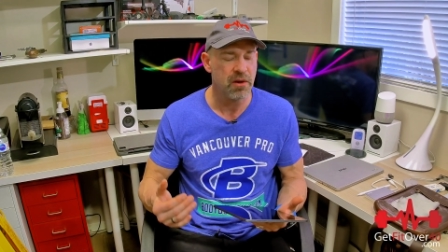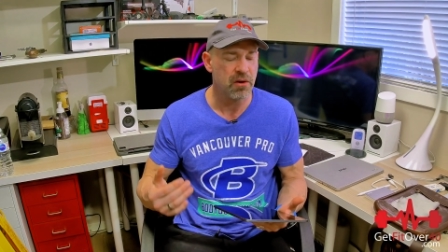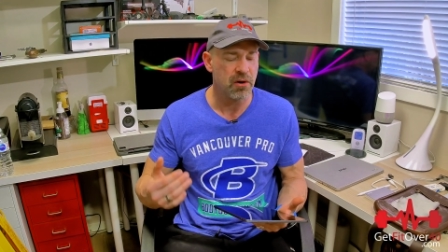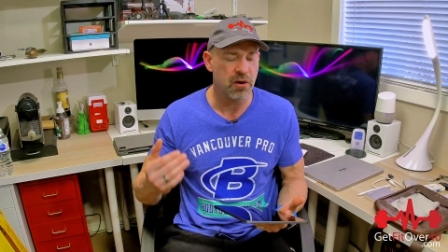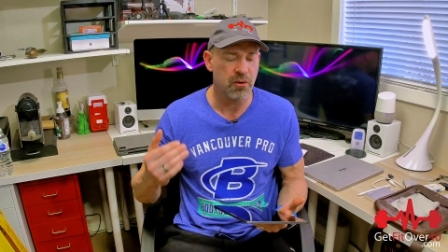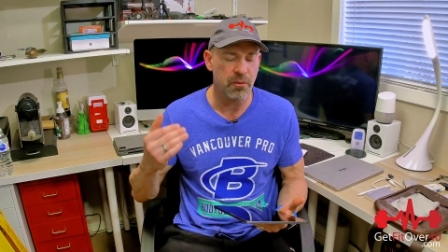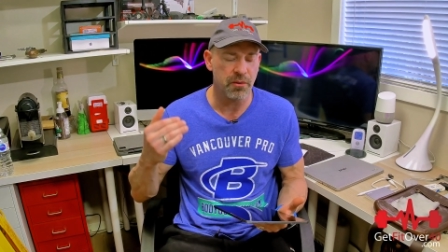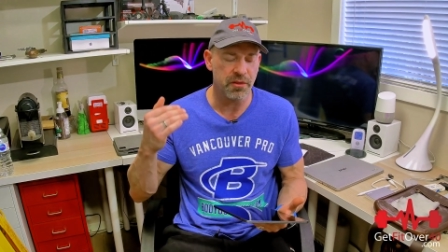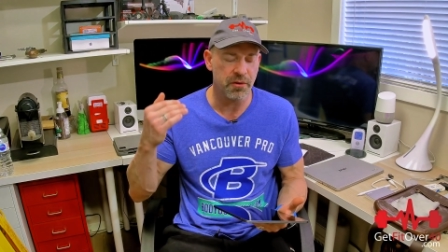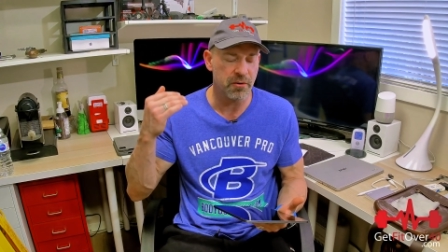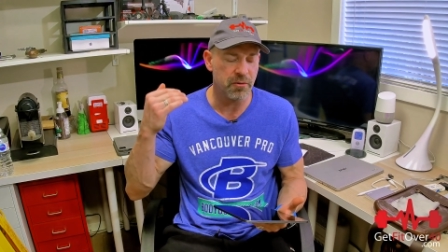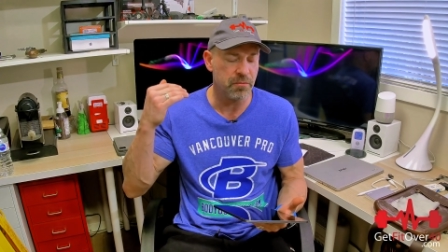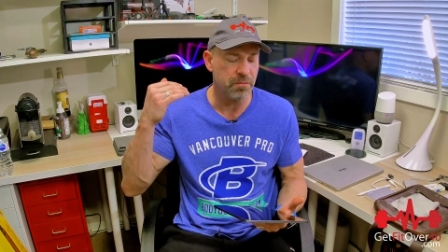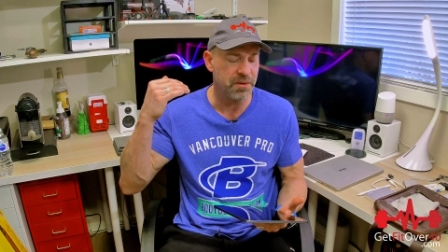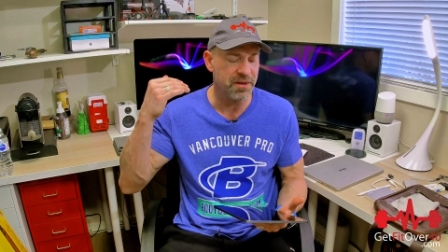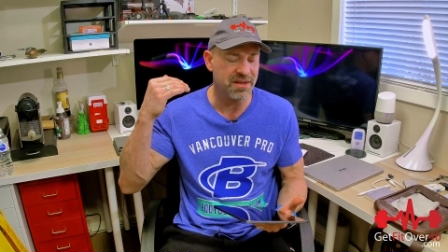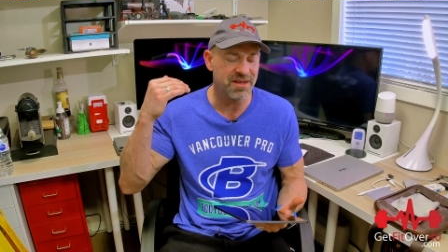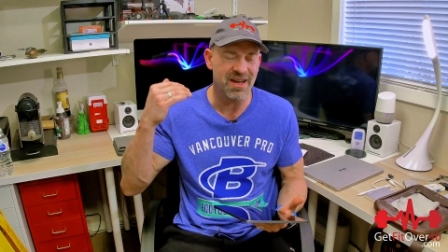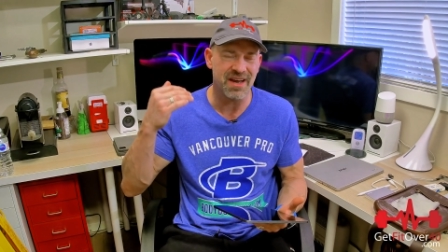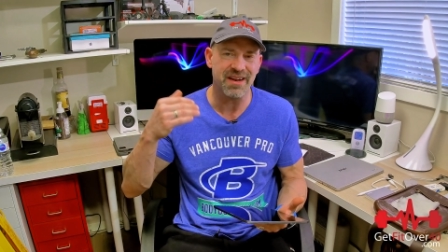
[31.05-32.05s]
or whether it
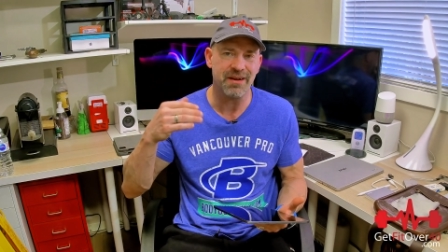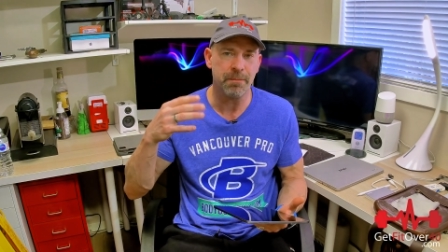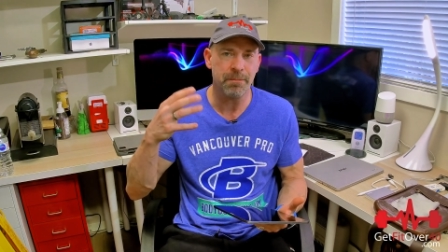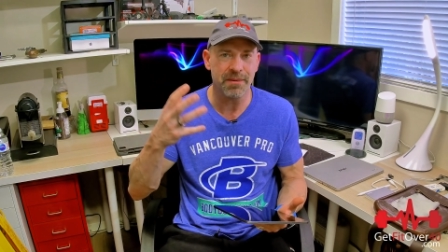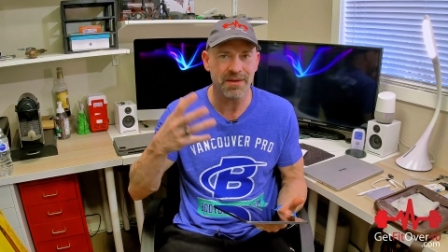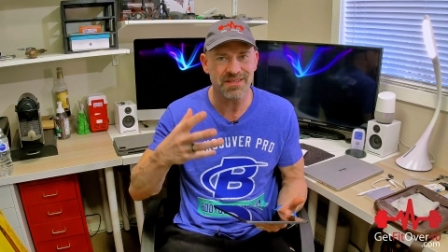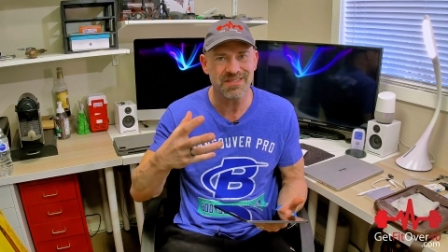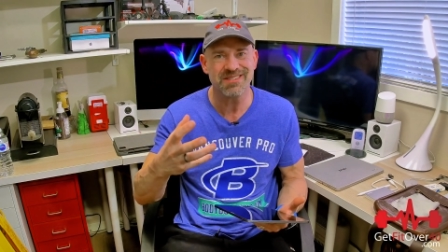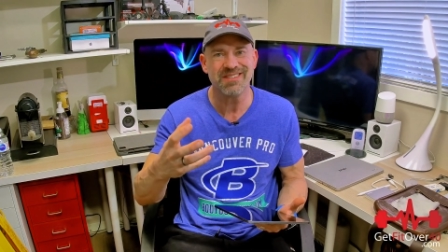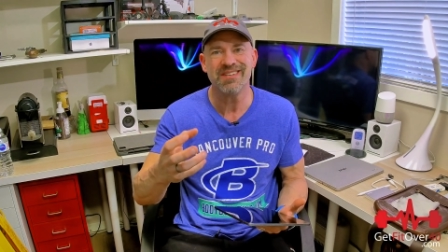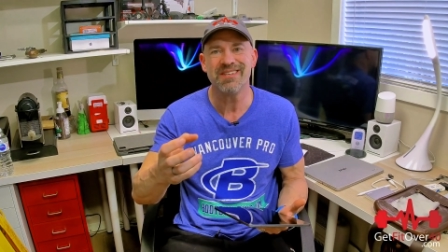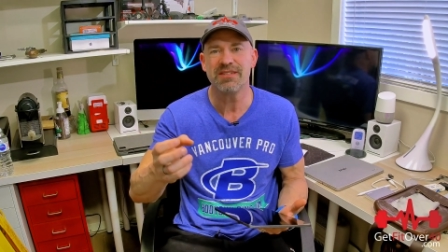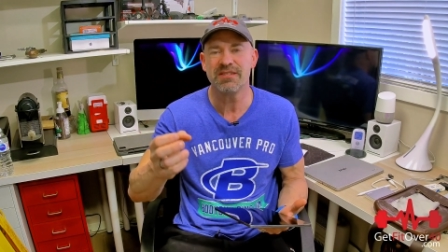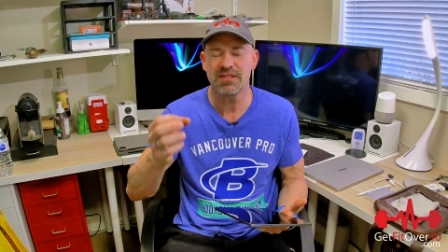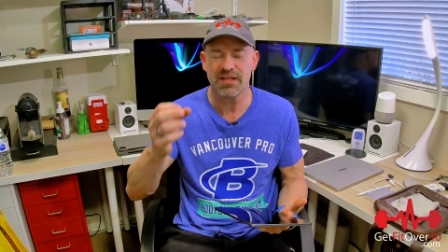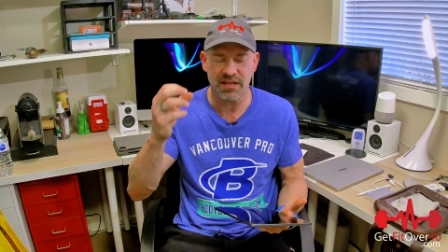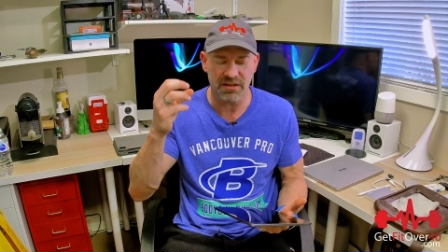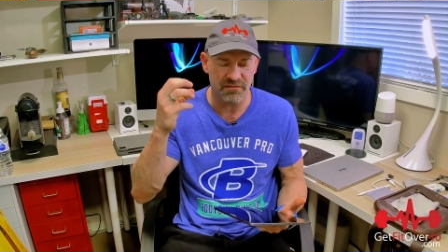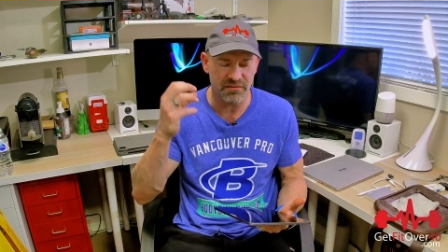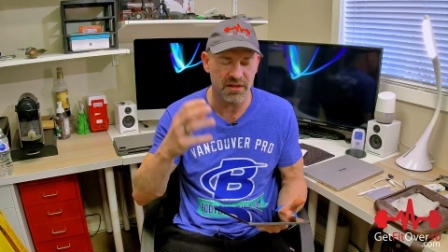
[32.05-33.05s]
be kind of
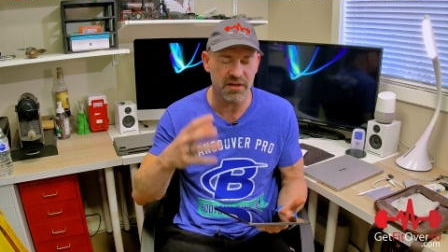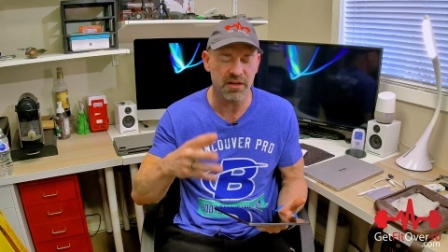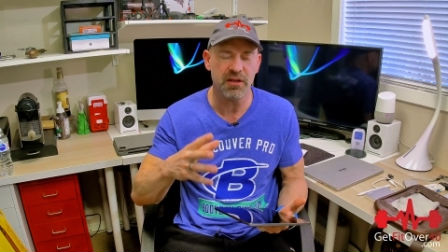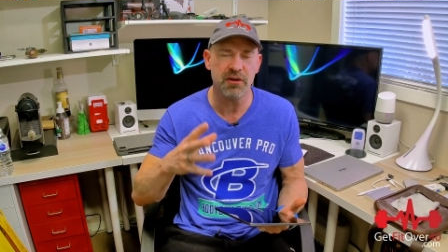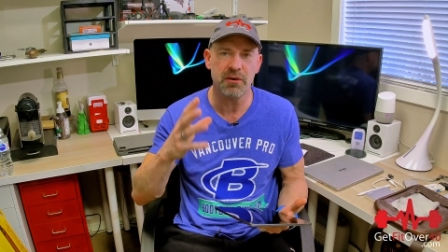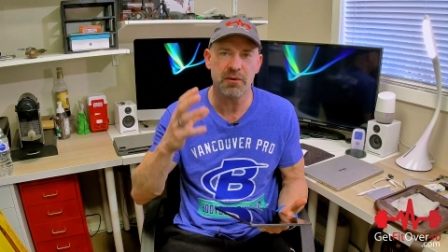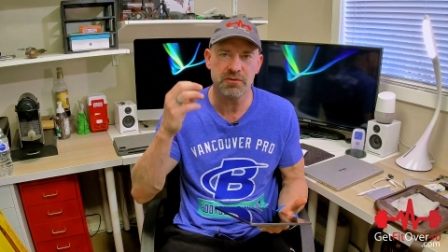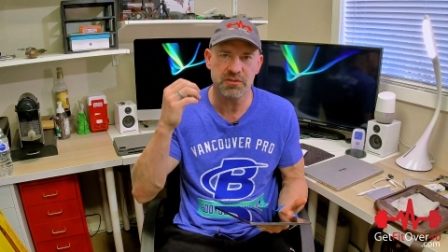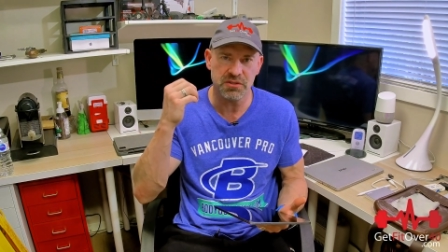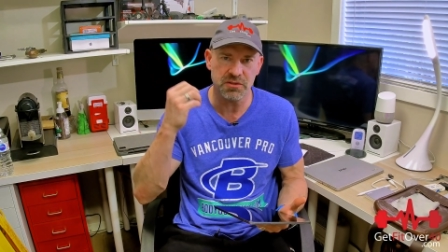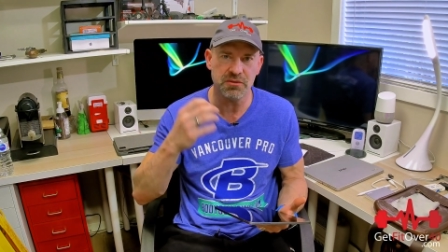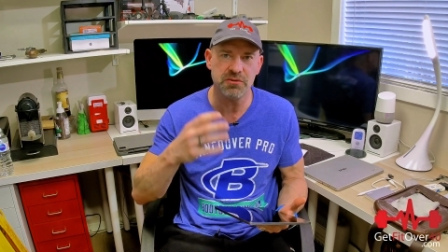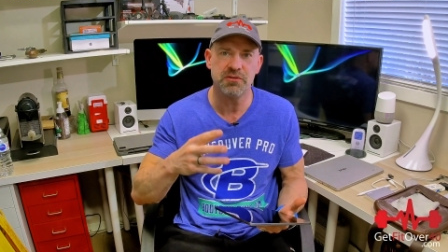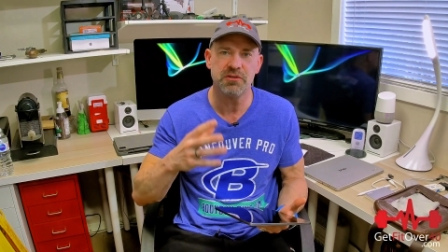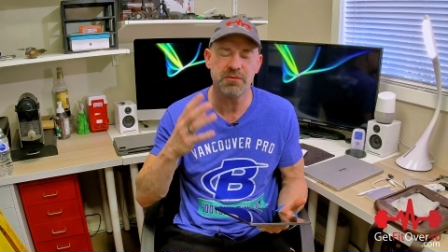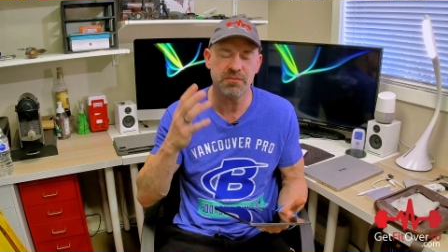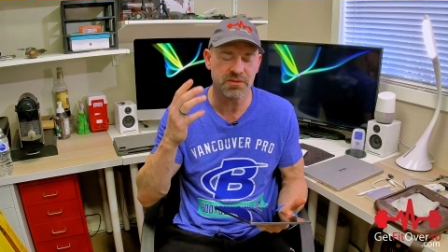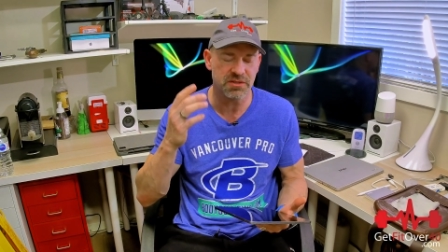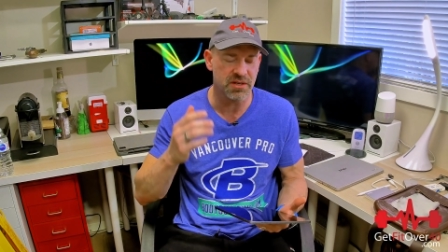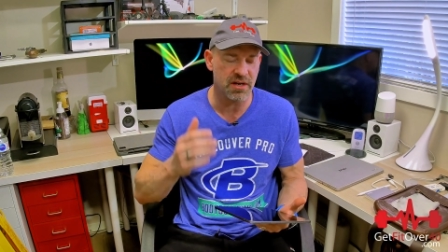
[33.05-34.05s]
business, like videos,
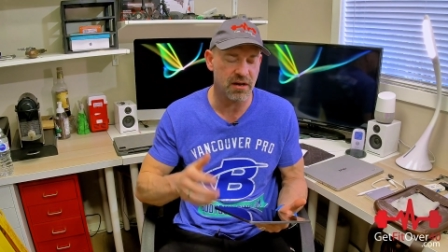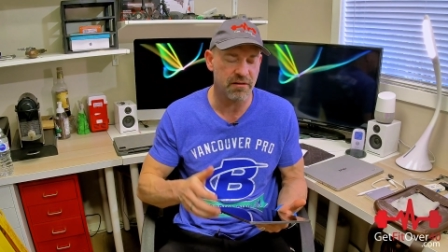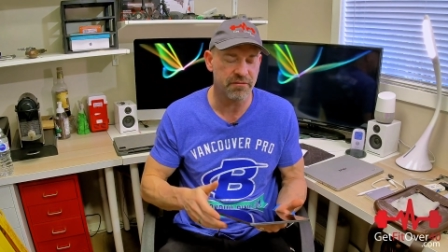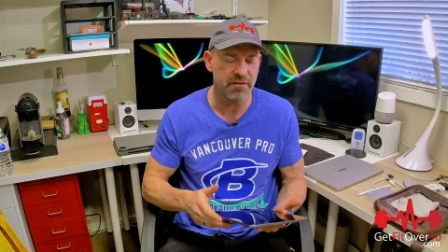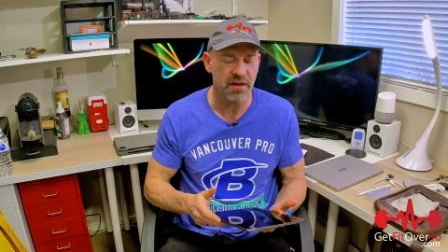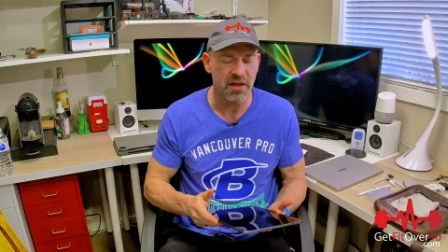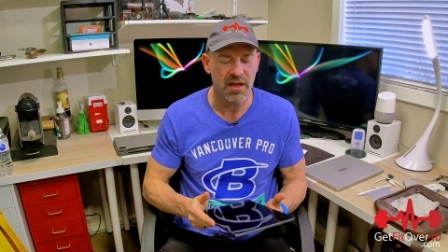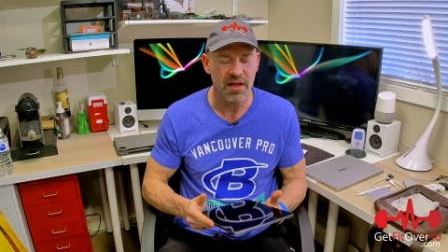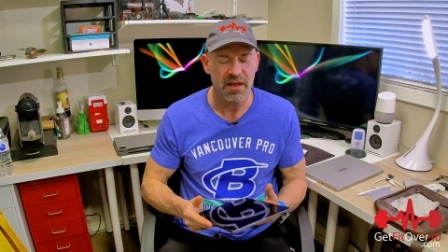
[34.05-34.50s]
YouTube stuff.